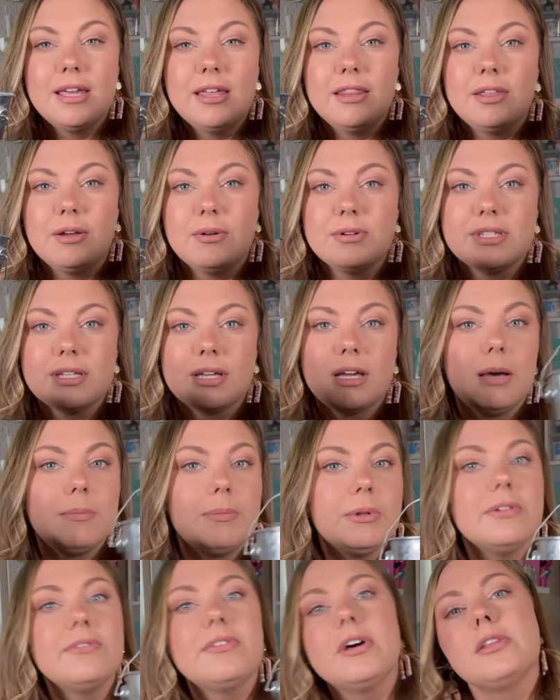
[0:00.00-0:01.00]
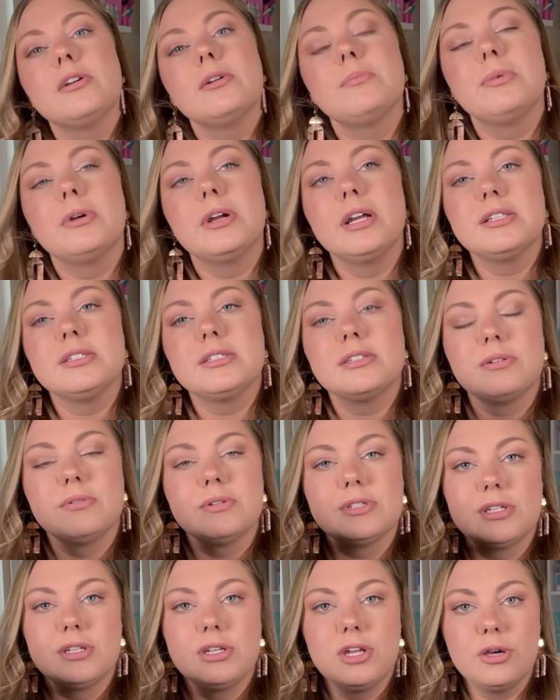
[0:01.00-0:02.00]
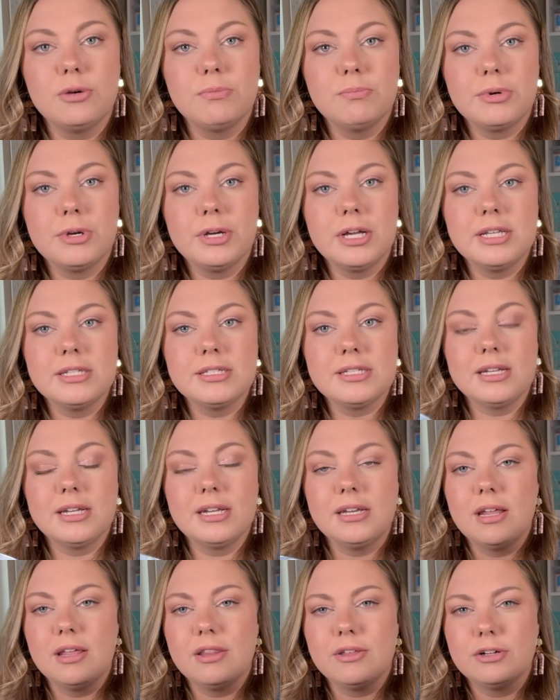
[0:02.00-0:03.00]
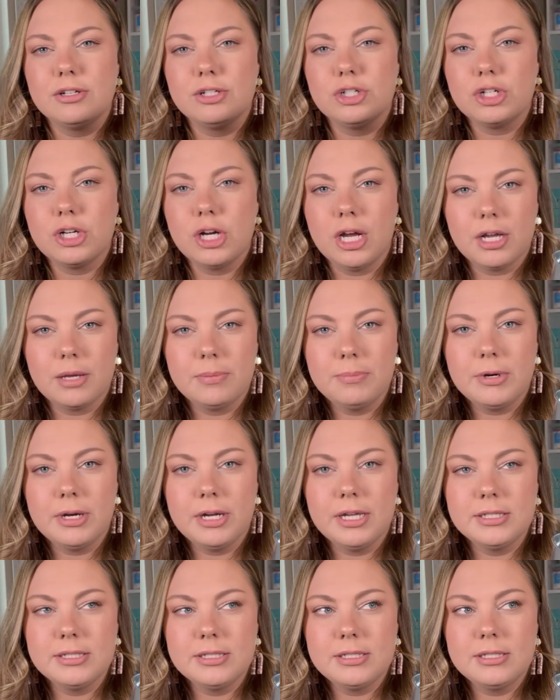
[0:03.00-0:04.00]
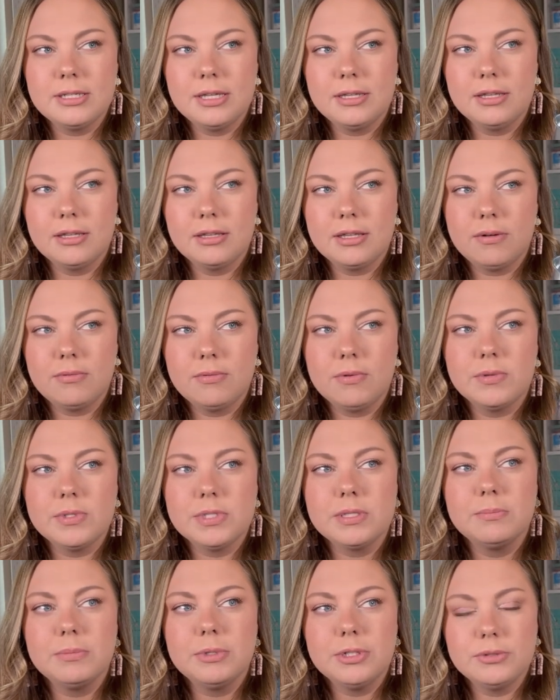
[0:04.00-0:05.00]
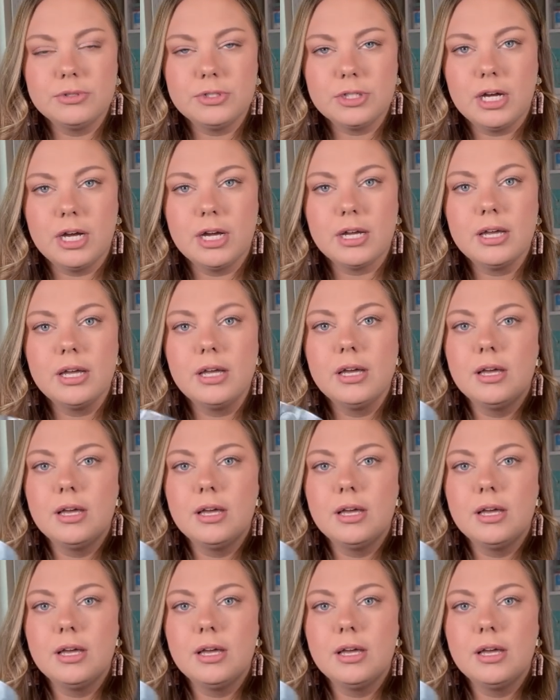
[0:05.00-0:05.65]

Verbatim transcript: There was a couple of other prints. There was a gnome print and another truck print. I think that one was a blue truck,